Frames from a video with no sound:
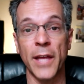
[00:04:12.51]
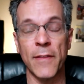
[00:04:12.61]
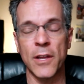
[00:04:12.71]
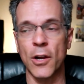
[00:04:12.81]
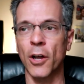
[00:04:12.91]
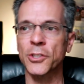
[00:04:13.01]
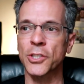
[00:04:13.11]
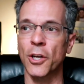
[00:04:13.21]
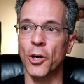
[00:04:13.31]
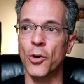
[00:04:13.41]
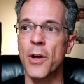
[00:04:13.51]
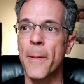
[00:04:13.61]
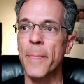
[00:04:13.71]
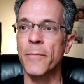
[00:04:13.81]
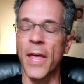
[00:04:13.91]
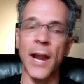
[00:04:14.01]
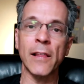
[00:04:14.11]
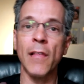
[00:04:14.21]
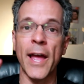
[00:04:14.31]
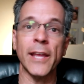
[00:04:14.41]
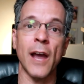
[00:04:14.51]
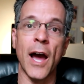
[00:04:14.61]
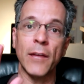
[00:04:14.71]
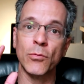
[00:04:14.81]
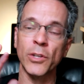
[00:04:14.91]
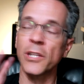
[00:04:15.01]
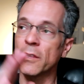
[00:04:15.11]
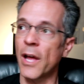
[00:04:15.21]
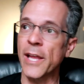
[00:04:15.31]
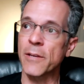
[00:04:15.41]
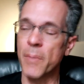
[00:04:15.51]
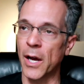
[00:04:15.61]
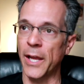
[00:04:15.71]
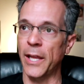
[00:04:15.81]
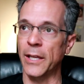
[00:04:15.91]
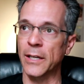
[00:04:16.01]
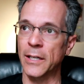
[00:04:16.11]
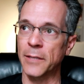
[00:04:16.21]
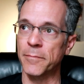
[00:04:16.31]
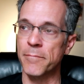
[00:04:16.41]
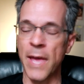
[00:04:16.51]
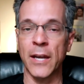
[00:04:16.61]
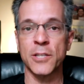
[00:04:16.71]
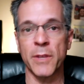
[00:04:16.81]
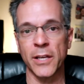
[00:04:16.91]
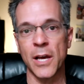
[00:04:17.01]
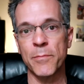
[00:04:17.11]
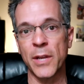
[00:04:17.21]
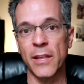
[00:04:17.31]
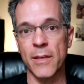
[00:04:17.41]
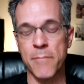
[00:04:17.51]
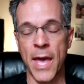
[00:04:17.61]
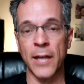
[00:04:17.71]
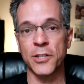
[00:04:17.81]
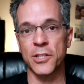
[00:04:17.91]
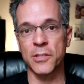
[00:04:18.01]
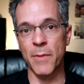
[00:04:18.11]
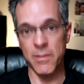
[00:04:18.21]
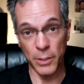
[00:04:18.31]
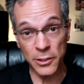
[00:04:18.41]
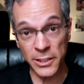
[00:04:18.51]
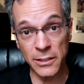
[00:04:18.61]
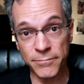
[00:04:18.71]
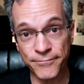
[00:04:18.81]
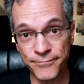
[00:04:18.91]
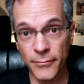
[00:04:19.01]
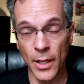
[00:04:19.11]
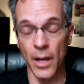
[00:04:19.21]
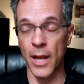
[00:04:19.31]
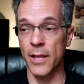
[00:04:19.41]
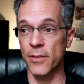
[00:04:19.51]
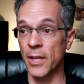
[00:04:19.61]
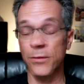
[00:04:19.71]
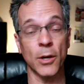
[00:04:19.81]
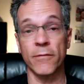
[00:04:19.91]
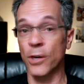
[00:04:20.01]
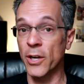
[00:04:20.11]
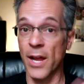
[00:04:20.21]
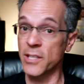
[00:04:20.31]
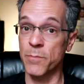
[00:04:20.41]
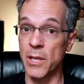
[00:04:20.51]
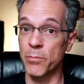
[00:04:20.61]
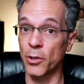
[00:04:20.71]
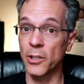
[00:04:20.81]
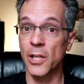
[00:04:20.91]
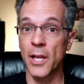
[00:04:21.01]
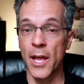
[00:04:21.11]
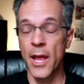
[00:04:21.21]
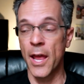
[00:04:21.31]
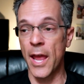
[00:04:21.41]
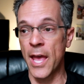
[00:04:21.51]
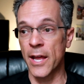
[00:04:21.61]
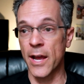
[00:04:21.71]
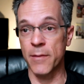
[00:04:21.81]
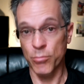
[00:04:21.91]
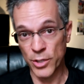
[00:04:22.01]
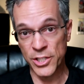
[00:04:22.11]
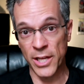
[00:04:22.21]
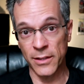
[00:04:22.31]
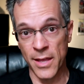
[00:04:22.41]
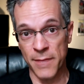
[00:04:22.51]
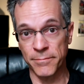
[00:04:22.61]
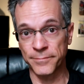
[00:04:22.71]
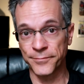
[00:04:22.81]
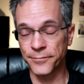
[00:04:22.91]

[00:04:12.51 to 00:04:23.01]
And then also, and I really like my management company that manages my building. I think they're very nice people, and I appreciate them.